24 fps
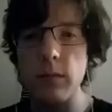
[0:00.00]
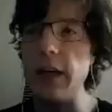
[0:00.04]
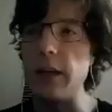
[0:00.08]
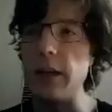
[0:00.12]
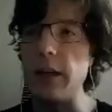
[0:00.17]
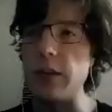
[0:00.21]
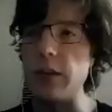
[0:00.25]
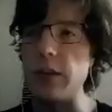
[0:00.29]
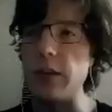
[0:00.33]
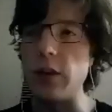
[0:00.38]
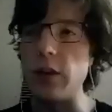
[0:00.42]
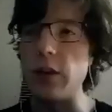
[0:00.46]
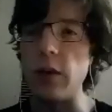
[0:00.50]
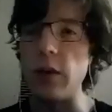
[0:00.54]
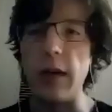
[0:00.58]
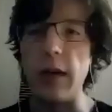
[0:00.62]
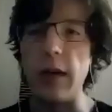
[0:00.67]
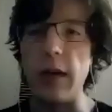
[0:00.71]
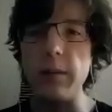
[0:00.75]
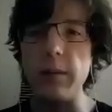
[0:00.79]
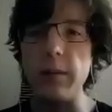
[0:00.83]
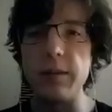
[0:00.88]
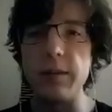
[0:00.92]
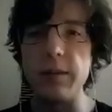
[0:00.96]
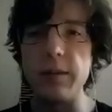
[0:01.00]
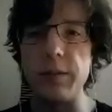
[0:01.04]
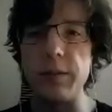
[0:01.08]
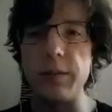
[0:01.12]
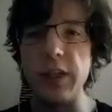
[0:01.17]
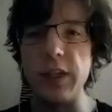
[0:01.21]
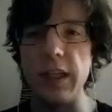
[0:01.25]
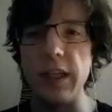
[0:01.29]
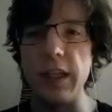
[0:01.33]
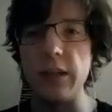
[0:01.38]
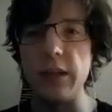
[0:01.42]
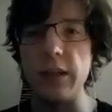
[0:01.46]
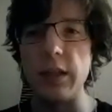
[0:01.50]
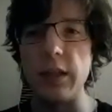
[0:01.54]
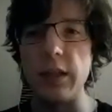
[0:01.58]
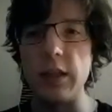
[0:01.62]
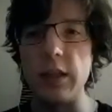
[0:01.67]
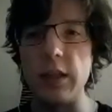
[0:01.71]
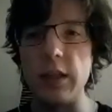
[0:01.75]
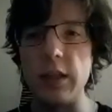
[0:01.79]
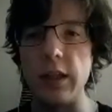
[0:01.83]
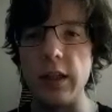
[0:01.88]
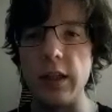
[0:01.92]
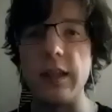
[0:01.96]
Obelisk machines are
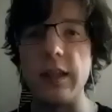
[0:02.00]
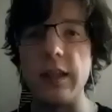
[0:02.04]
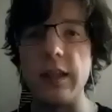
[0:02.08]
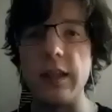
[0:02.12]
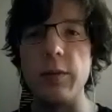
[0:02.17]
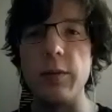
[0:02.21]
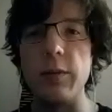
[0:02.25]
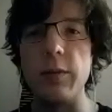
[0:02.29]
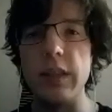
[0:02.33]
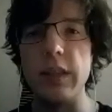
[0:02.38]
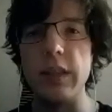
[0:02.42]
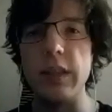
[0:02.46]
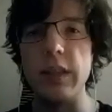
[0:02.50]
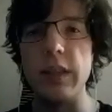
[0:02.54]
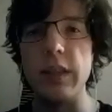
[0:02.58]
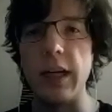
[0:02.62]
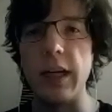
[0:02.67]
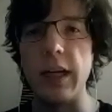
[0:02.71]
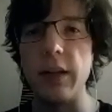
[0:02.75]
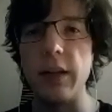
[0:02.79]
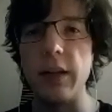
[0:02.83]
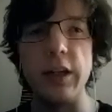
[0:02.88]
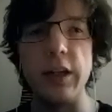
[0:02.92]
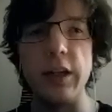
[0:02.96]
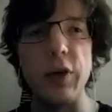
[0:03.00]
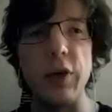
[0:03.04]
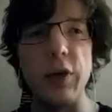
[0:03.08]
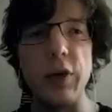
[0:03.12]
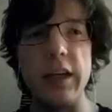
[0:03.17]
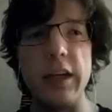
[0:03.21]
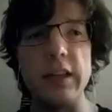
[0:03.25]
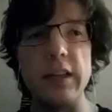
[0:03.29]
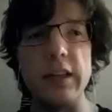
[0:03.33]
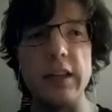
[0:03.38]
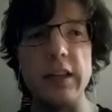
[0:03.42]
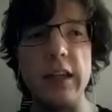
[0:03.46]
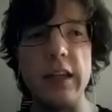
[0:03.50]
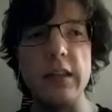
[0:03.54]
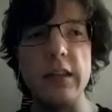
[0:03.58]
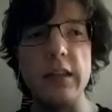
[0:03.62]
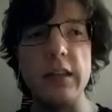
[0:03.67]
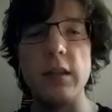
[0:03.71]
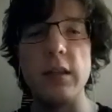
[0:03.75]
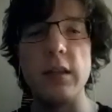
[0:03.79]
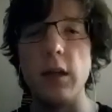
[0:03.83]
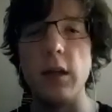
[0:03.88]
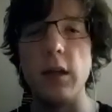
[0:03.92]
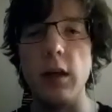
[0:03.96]
assembled entirely in the United States.
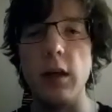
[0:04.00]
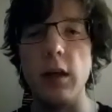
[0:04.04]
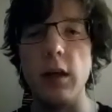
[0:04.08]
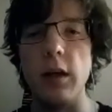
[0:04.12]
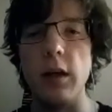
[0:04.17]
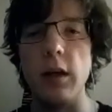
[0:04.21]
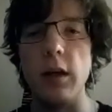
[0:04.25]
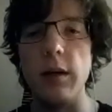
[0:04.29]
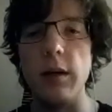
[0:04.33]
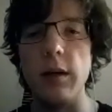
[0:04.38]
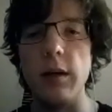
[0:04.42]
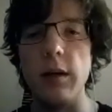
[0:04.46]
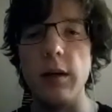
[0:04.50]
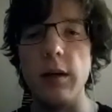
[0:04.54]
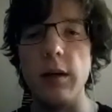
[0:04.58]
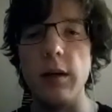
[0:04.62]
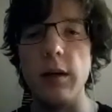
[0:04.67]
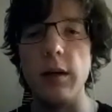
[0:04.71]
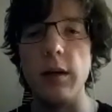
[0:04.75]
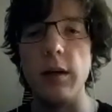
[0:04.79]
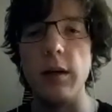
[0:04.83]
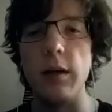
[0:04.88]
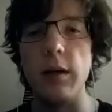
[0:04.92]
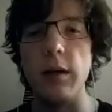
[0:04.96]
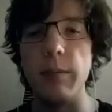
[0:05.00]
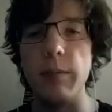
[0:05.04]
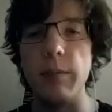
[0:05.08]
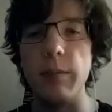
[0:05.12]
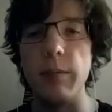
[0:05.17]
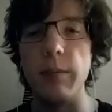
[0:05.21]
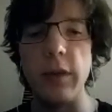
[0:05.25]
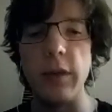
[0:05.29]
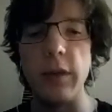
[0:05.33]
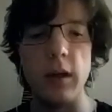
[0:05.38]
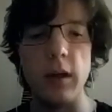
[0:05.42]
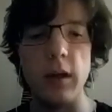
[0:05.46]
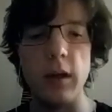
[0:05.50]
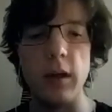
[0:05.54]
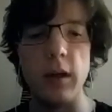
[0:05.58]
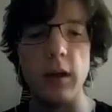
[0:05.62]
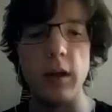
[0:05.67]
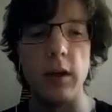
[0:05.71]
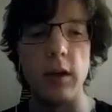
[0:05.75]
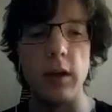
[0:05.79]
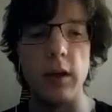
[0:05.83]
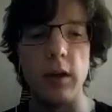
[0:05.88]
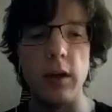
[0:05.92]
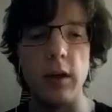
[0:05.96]
So
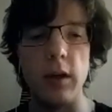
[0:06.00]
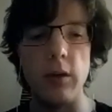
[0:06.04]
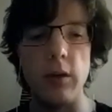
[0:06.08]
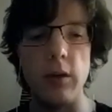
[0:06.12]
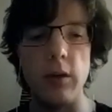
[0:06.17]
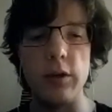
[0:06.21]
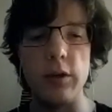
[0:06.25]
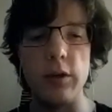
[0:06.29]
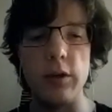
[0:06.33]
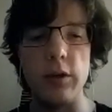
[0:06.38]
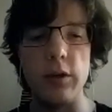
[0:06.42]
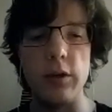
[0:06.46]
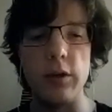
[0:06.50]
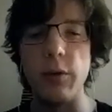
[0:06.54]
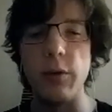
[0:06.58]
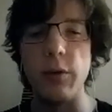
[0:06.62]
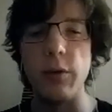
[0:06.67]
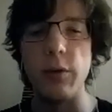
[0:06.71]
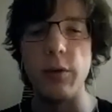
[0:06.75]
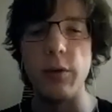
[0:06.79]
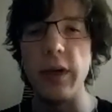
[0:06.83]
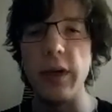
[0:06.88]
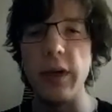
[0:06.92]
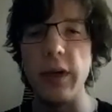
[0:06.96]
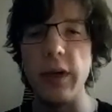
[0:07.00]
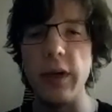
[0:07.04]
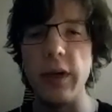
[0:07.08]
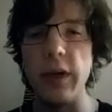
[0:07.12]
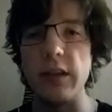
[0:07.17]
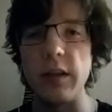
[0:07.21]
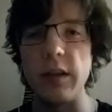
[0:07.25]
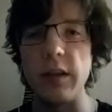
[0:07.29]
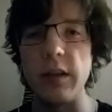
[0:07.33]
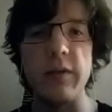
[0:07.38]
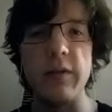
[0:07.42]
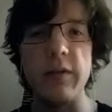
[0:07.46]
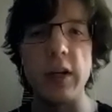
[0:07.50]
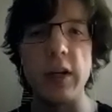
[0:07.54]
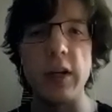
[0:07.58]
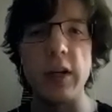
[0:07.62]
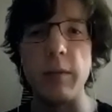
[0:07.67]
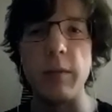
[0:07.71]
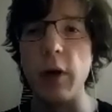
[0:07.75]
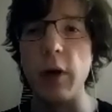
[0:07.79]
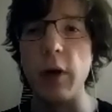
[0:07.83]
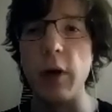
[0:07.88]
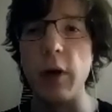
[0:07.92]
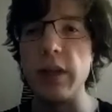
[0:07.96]
we get some of our
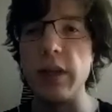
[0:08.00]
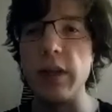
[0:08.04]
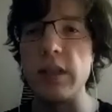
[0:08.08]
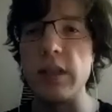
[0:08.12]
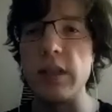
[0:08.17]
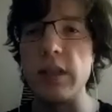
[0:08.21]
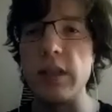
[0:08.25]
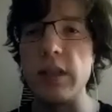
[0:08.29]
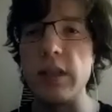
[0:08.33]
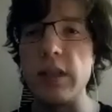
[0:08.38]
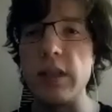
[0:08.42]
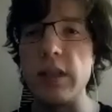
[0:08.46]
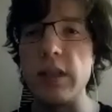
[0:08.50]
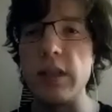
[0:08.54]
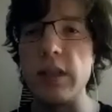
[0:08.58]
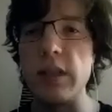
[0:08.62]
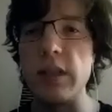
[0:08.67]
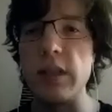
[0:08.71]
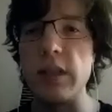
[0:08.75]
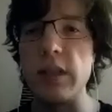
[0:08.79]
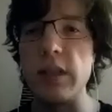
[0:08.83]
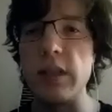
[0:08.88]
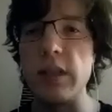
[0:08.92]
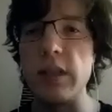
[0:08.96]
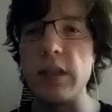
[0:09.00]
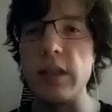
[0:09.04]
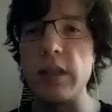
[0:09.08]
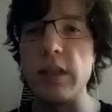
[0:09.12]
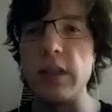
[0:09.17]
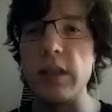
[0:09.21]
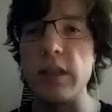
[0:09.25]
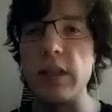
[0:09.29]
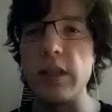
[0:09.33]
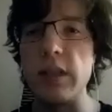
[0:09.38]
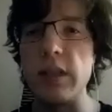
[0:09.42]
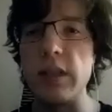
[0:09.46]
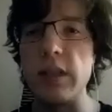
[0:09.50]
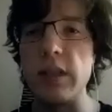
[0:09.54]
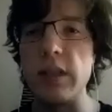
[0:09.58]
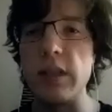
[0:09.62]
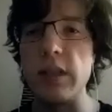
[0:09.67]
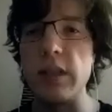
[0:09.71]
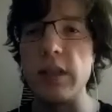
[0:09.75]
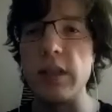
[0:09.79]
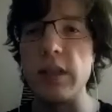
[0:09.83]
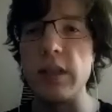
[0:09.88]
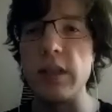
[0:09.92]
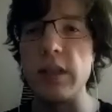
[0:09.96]
components, like our bare boards, from
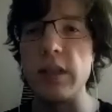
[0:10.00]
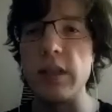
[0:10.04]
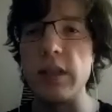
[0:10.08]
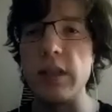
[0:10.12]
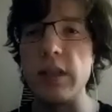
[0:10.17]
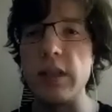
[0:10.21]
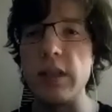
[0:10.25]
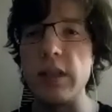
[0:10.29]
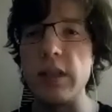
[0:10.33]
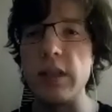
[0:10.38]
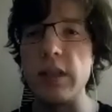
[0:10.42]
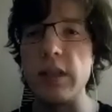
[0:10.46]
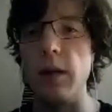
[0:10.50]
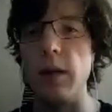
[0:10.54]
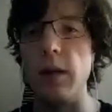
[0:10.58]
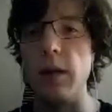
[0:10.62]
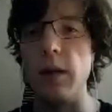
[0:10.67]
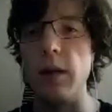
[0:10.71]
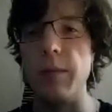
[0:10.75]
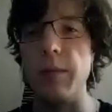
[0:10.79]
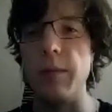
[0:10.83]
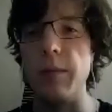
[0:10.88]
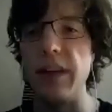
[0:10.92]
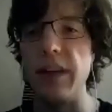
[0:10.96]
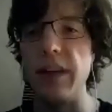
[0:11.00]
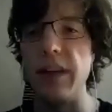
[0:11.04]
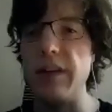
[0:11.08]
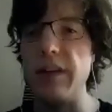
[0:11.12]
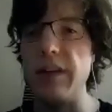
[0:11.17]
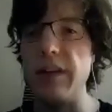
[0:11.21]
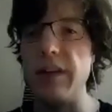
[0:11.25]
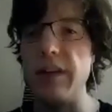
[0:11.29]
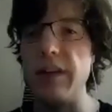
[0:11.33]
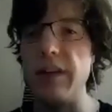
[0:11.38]
China, but even then,